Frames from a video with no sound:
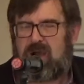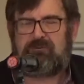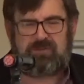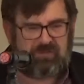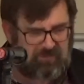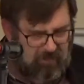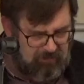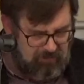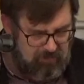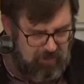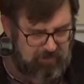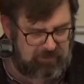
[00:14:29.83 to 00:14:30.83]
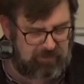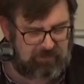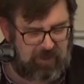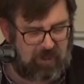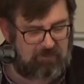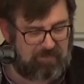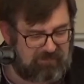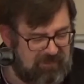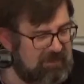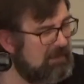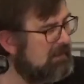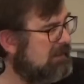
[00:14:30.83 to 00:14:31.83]
of the ceremonial law,
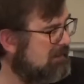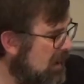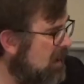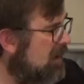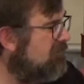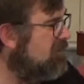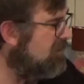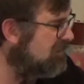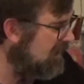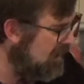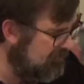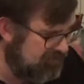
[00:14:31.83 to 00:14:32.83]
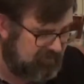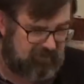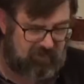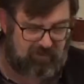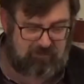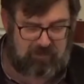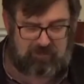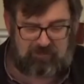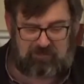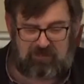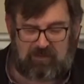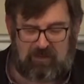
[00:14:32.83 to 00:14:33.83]
particularly that of the Day of
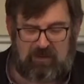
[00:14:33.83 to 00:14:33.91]
Atonement,